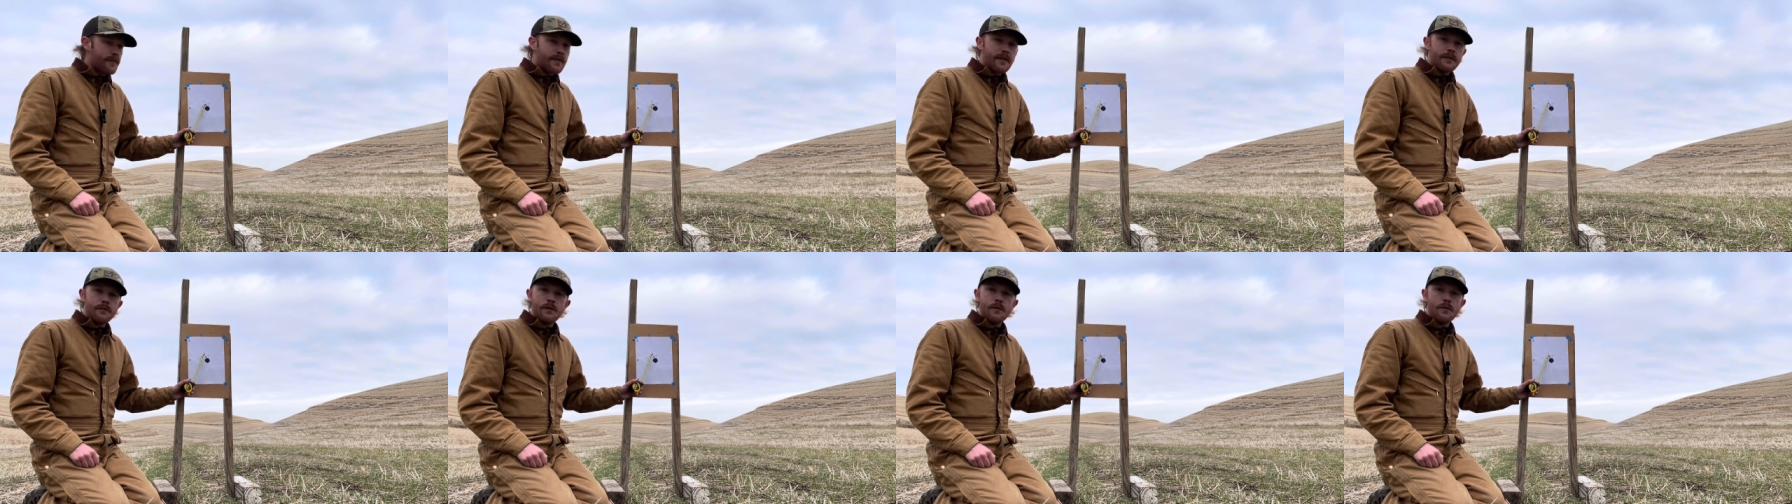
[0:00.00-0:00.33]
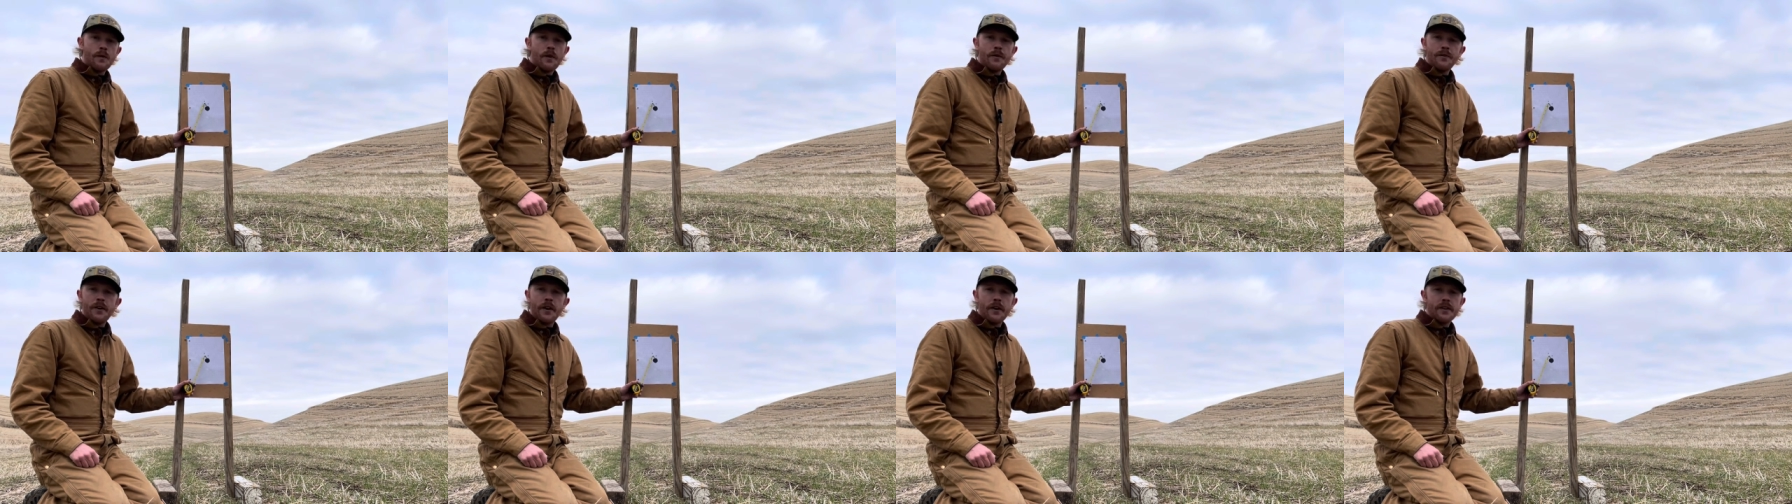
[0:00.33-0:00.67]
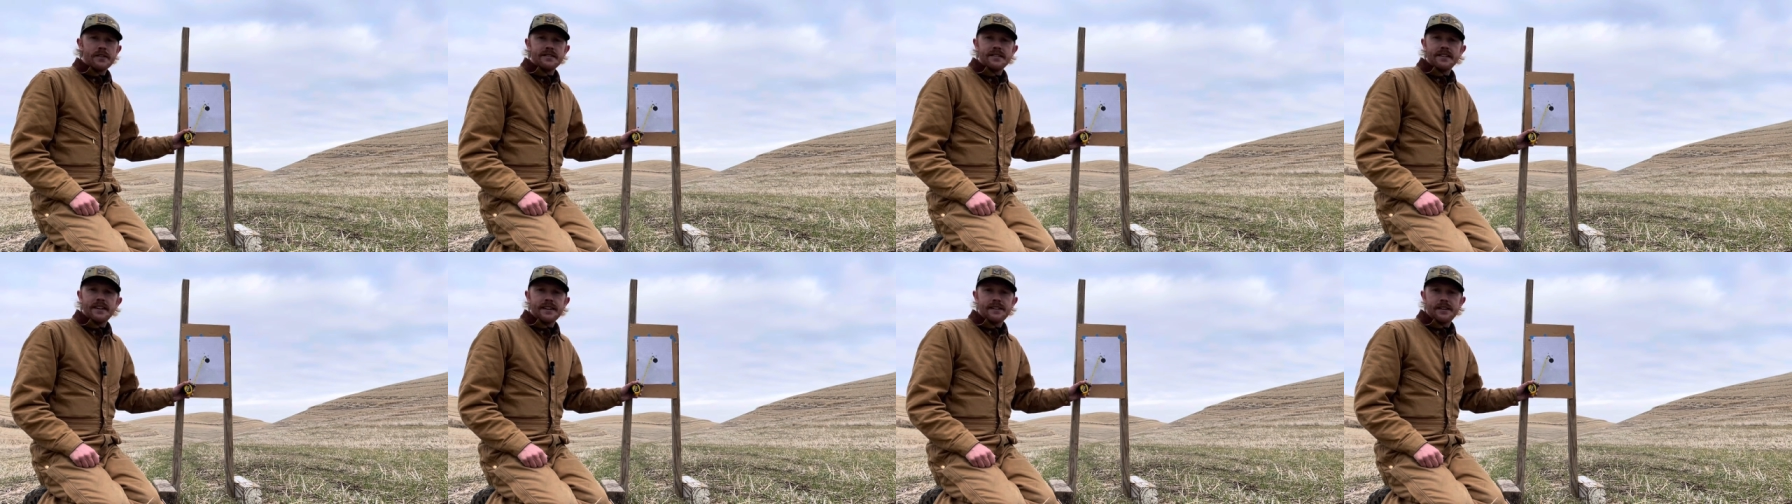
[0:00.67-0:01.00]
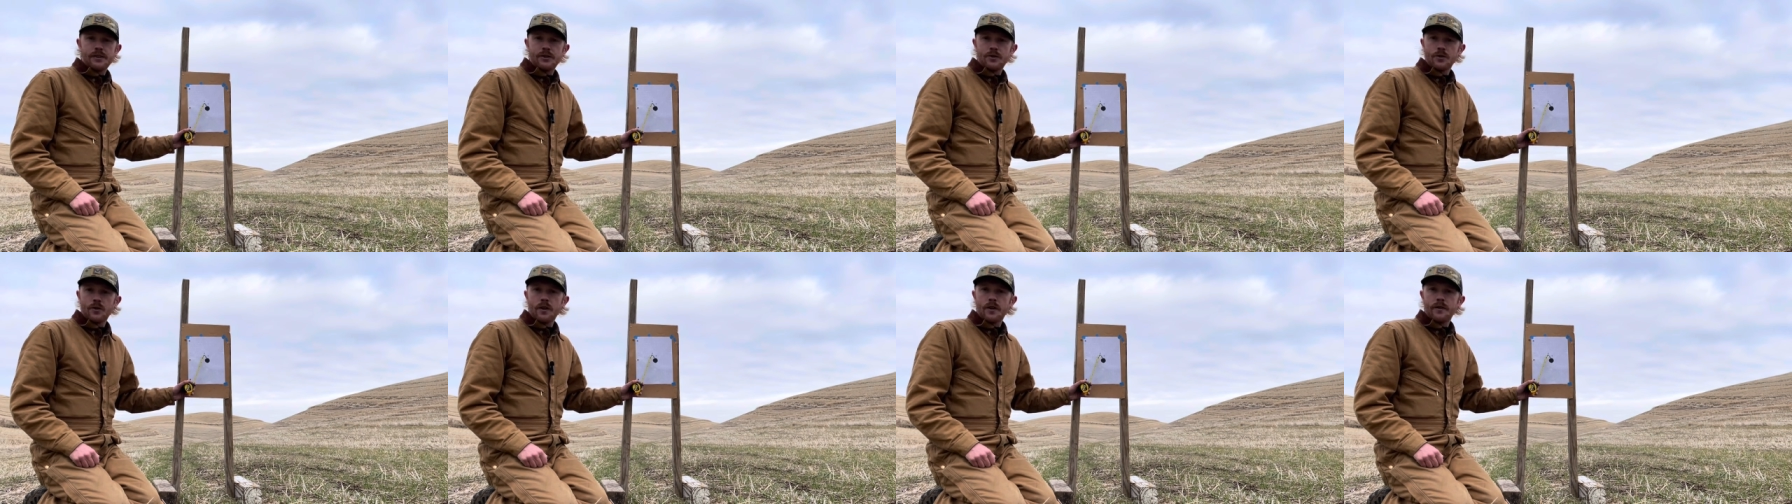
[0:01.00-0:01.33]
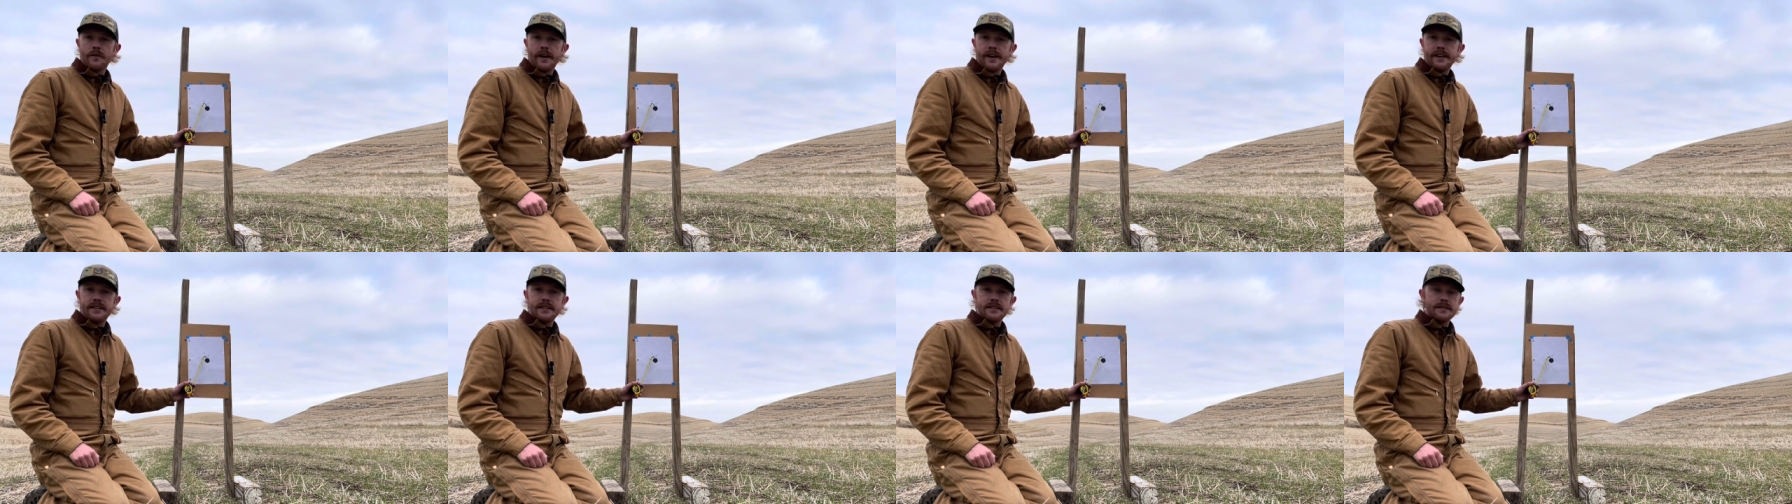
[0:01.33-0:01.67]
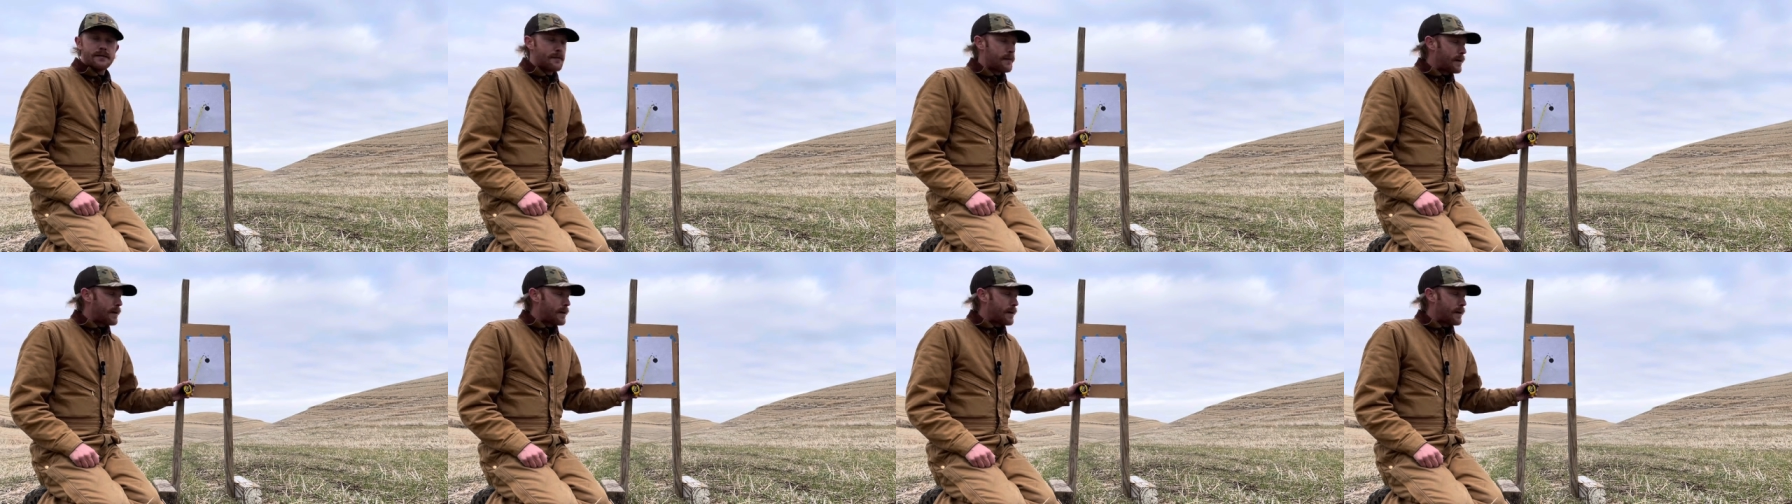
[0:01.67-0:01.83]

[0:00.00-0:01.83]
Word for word: We won't notice it at the shorter ranges,